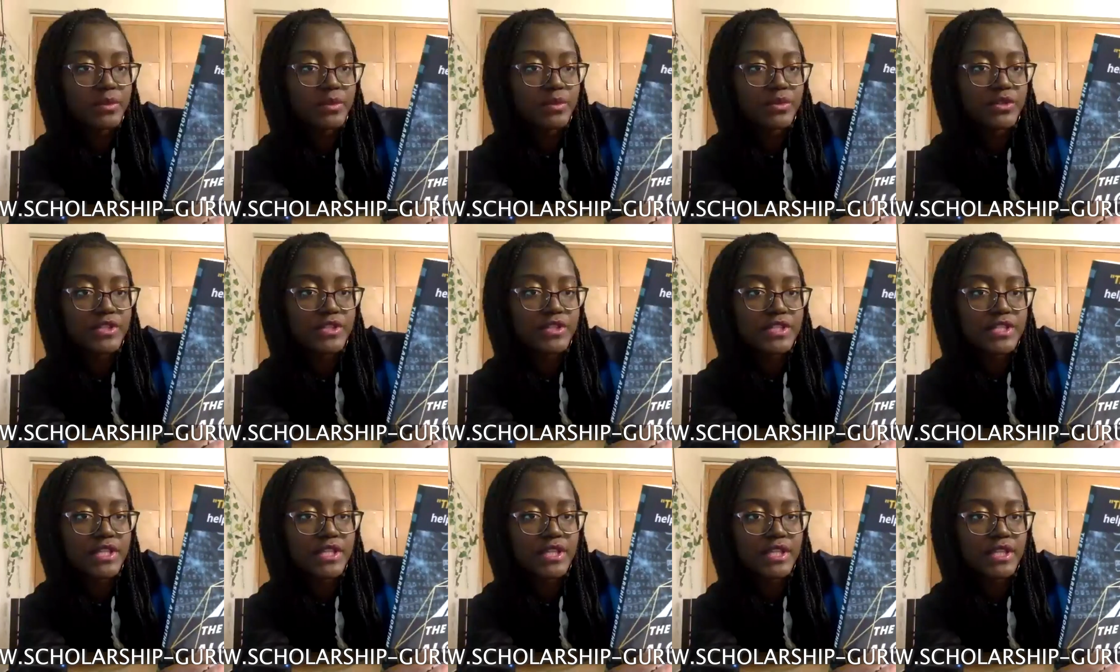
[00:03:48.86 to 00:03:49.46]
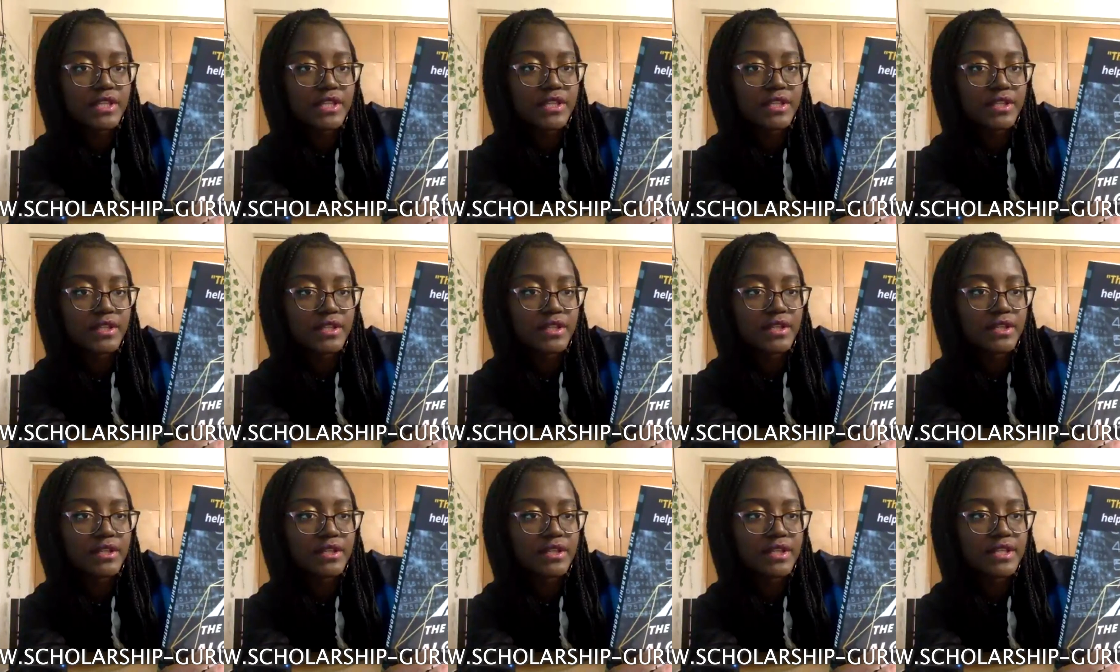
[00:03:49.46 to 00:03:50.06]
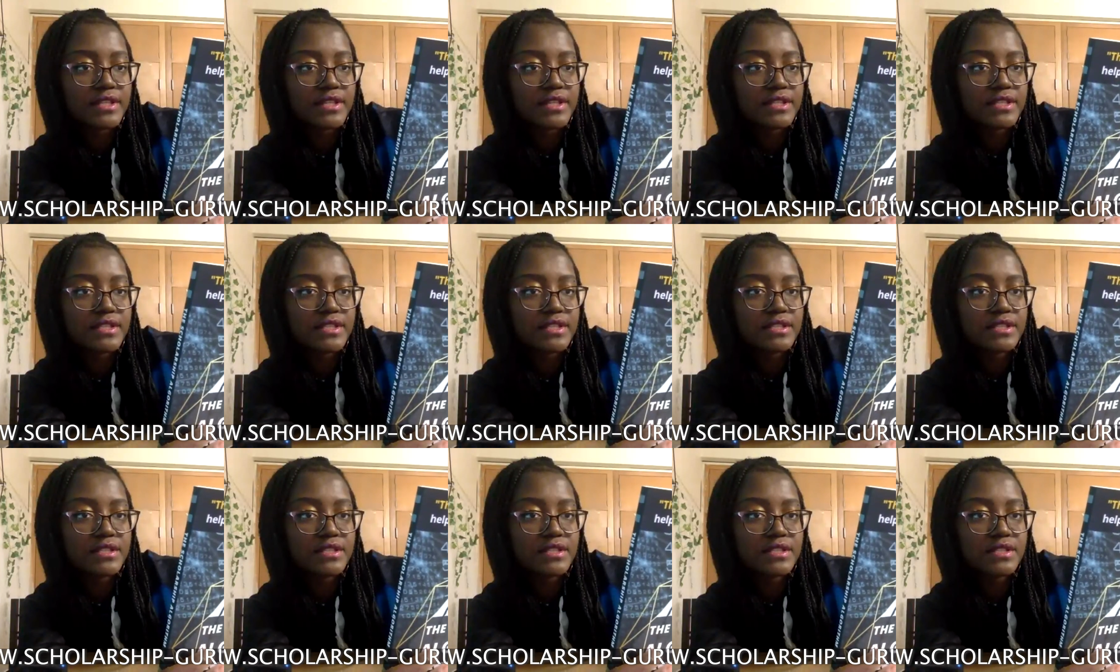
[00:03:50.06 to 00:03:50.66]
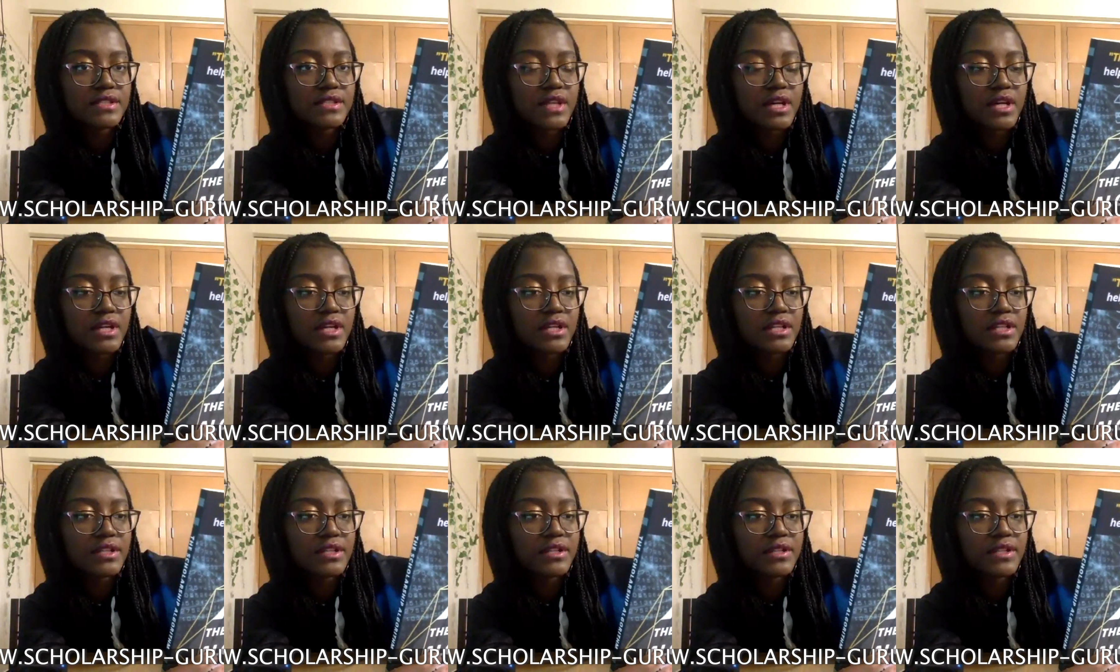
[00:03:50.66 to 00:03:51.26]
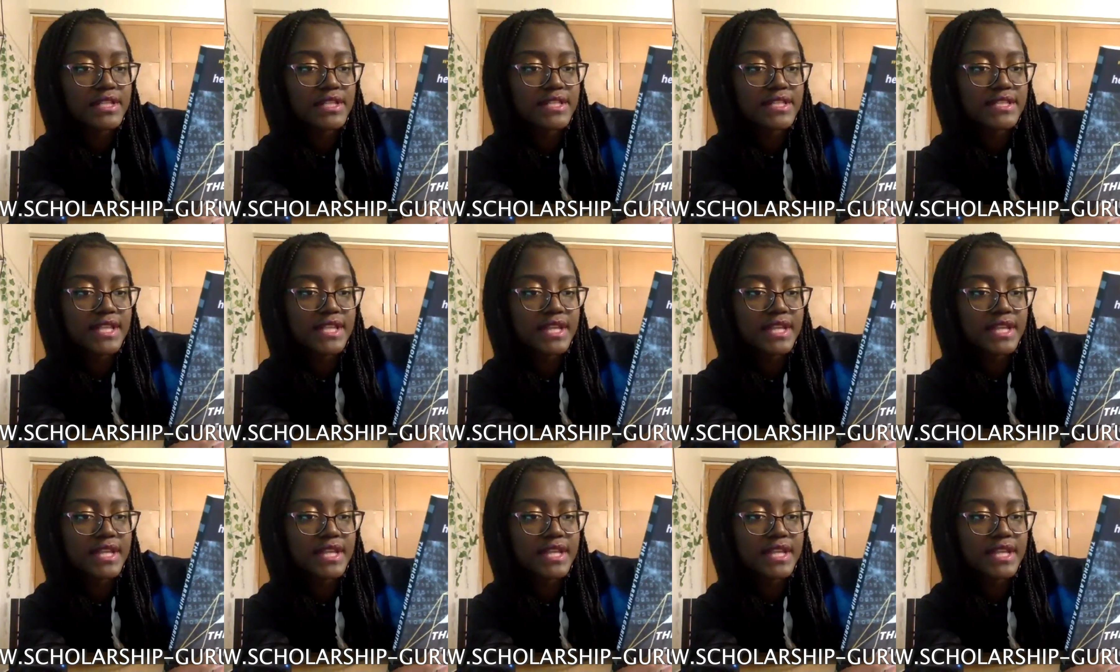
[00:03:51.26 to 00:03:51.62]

in particular that. Oh my